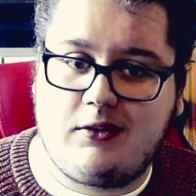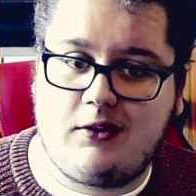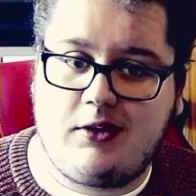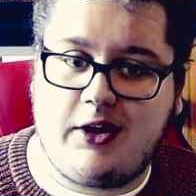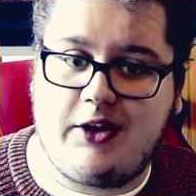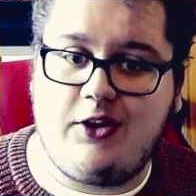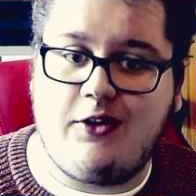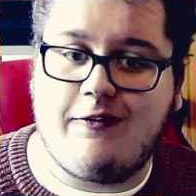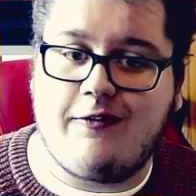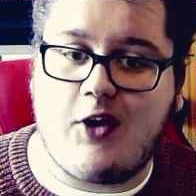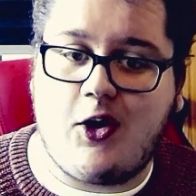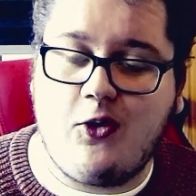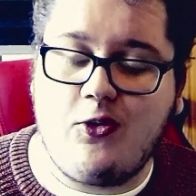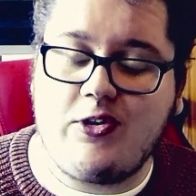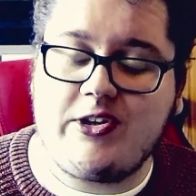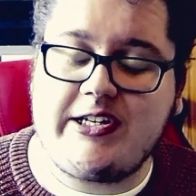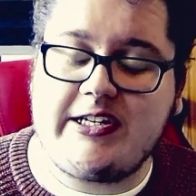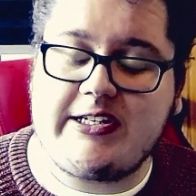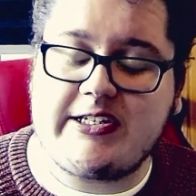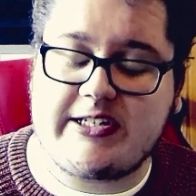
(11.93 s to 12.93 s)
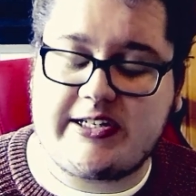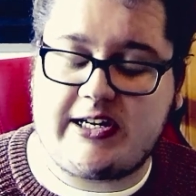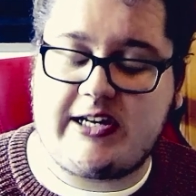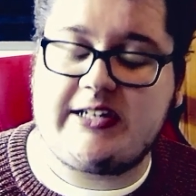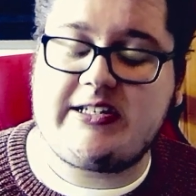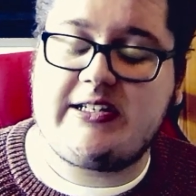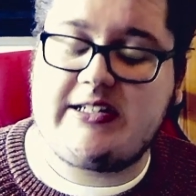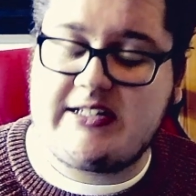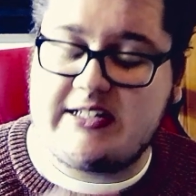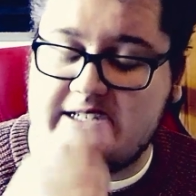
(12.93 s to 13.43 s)
and you have already
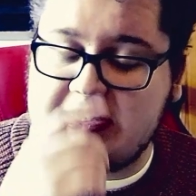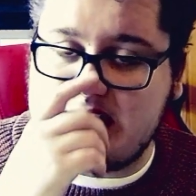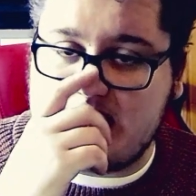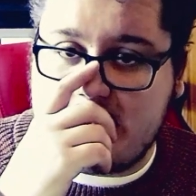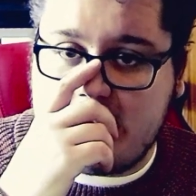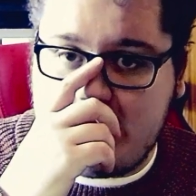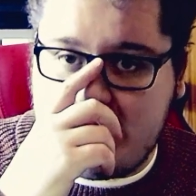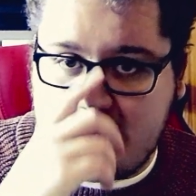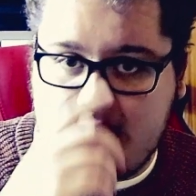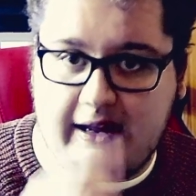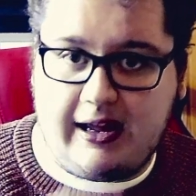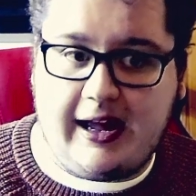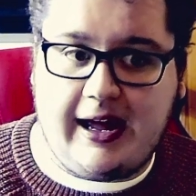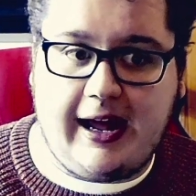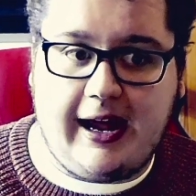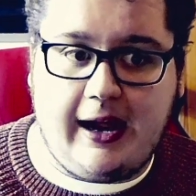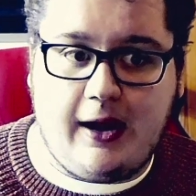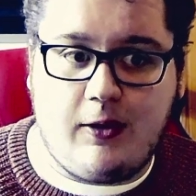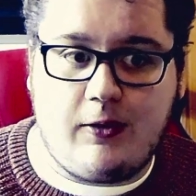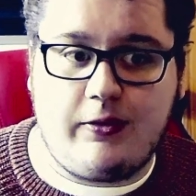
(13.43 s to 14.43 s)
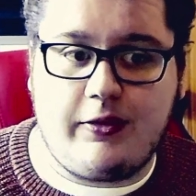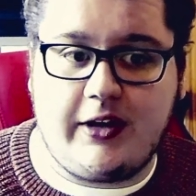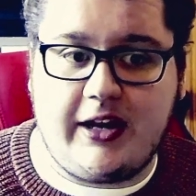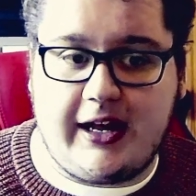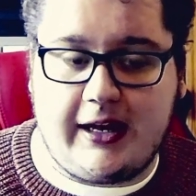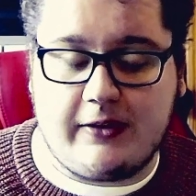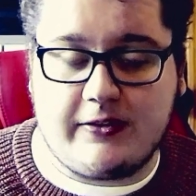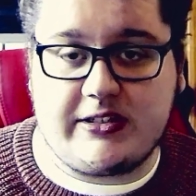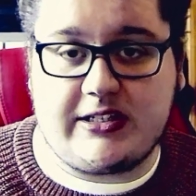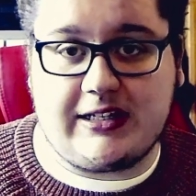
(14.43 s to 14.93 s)
started to see how the
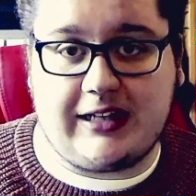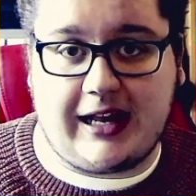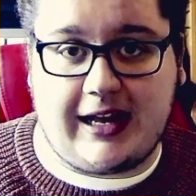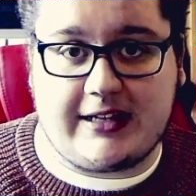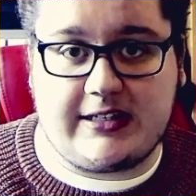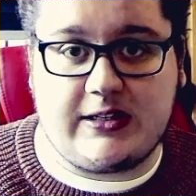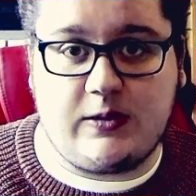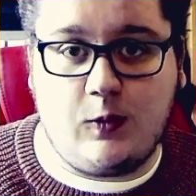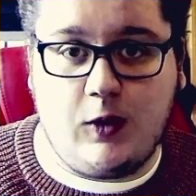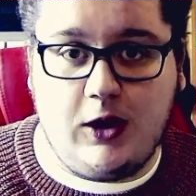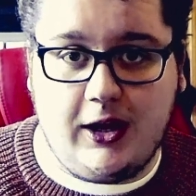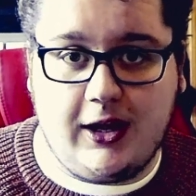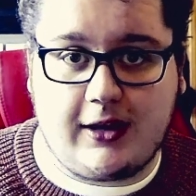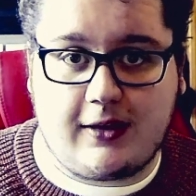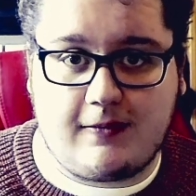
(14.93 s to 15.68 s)
nouns in Latin work.